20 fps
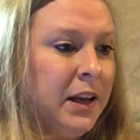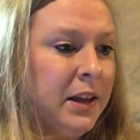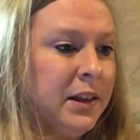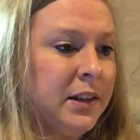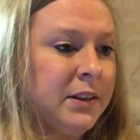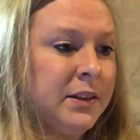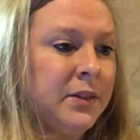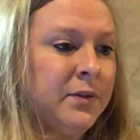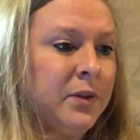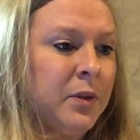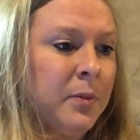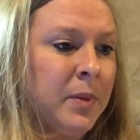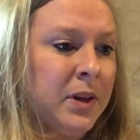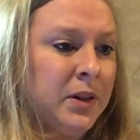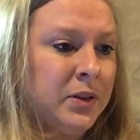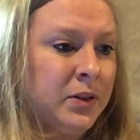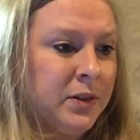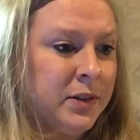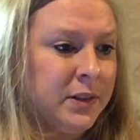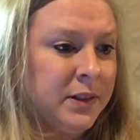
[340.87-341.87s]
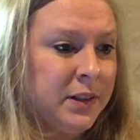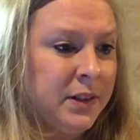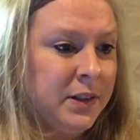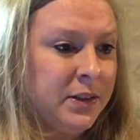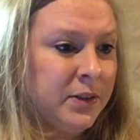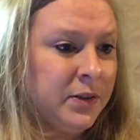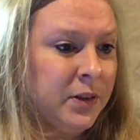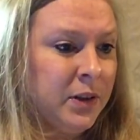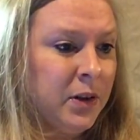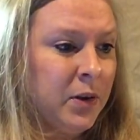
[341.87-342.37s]
This information is
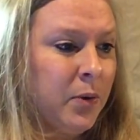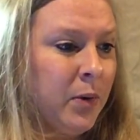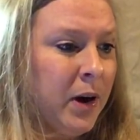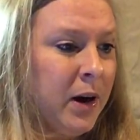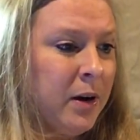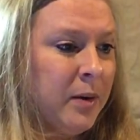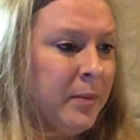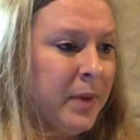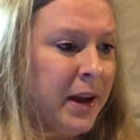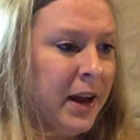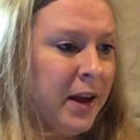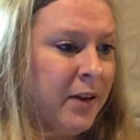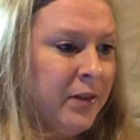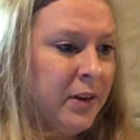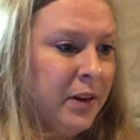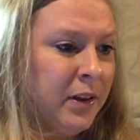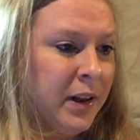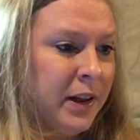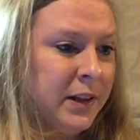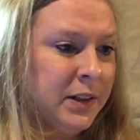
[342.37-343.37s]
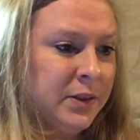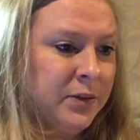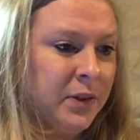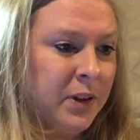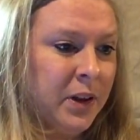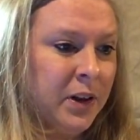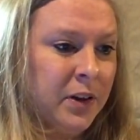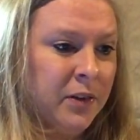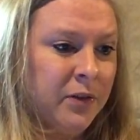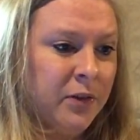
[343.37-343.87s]
easily acquired by having clients
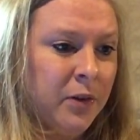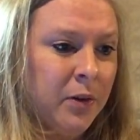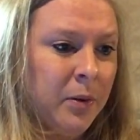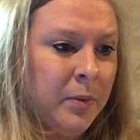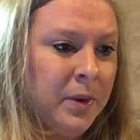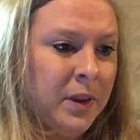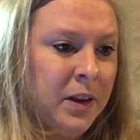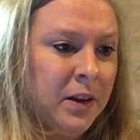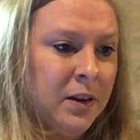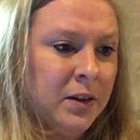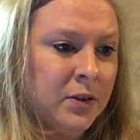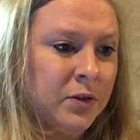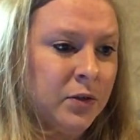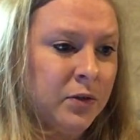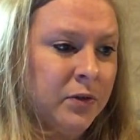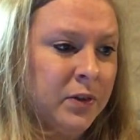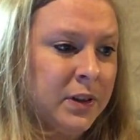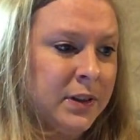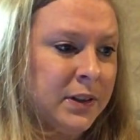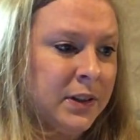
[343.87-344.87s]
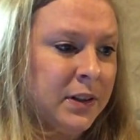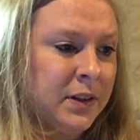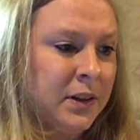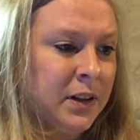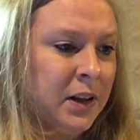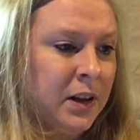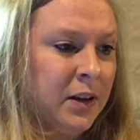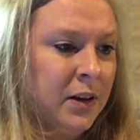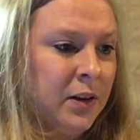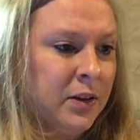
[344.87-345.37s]
fill out a form in the initial visit,
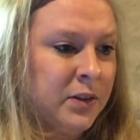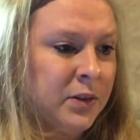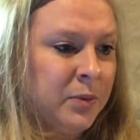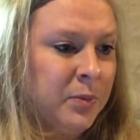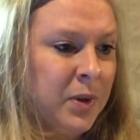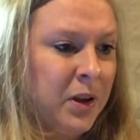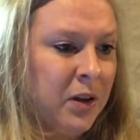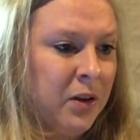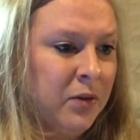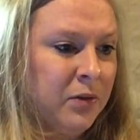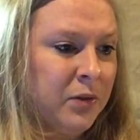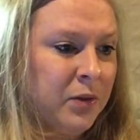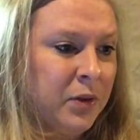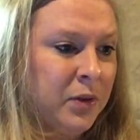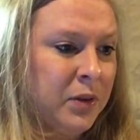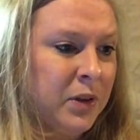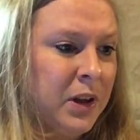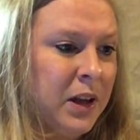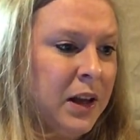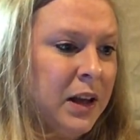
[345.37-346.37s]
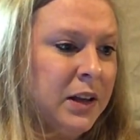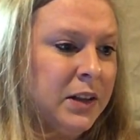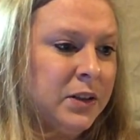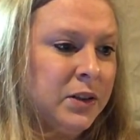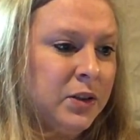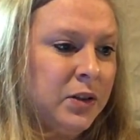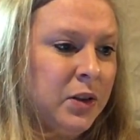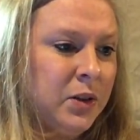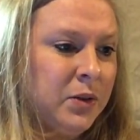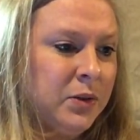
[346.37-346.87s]
and it can also be helpful
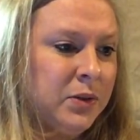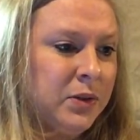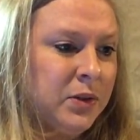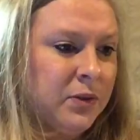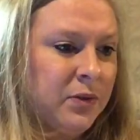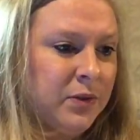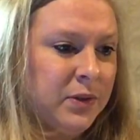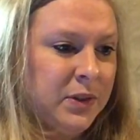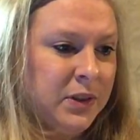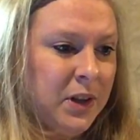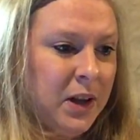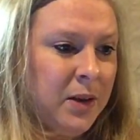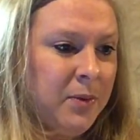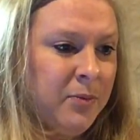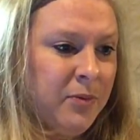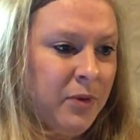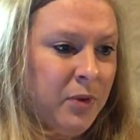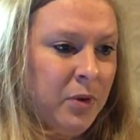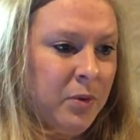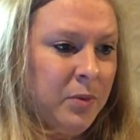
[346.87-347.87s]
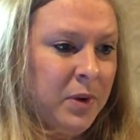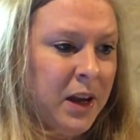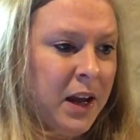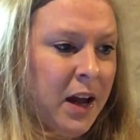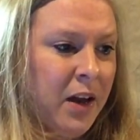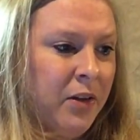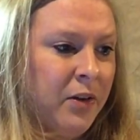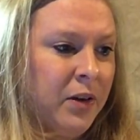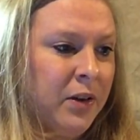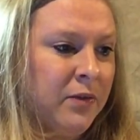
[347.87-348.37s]
to use the same form to
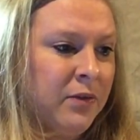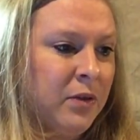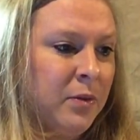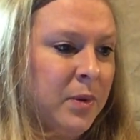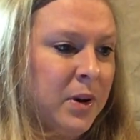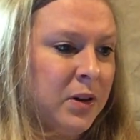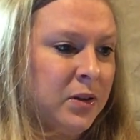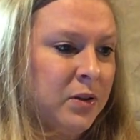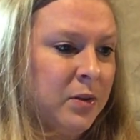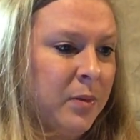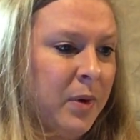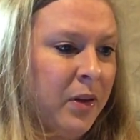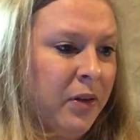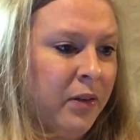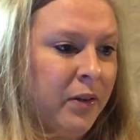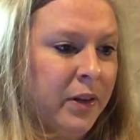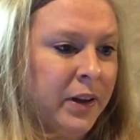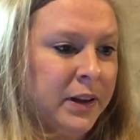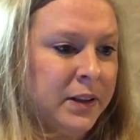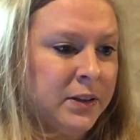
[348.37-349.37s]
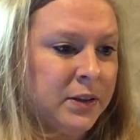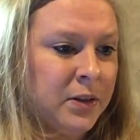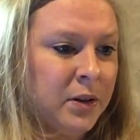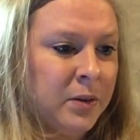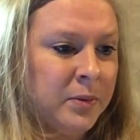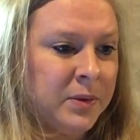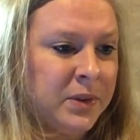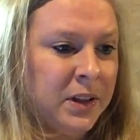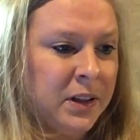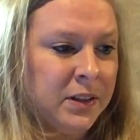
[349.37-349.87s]
gather information about the client's
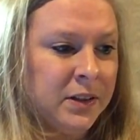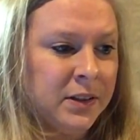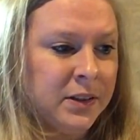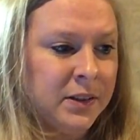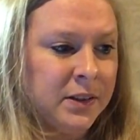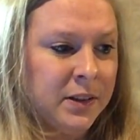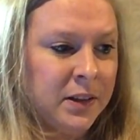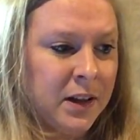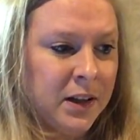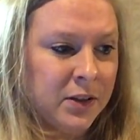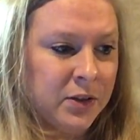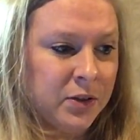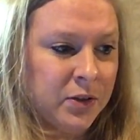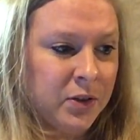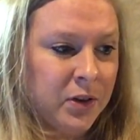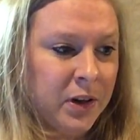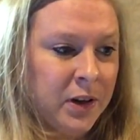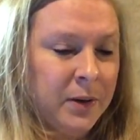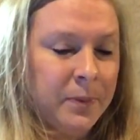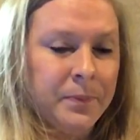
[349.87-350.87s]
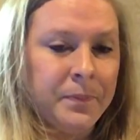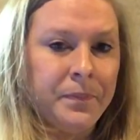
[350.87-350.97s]
circumstances and history.